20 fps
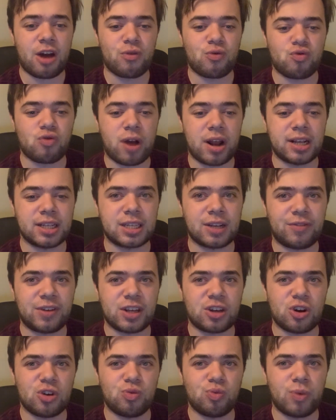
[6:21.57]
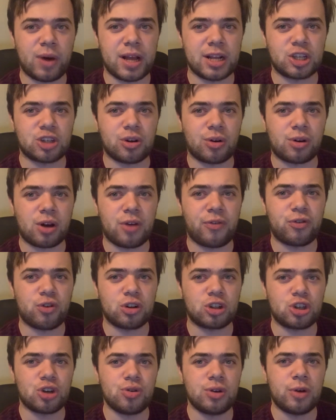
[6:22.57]
a relatively good win. So I'll go for
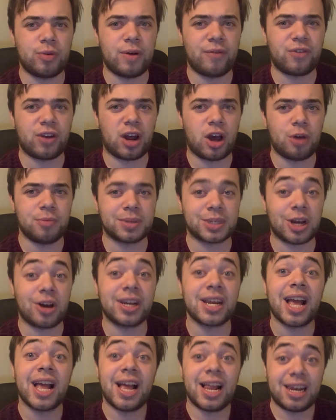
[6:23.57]
a 2-0 win for the home side.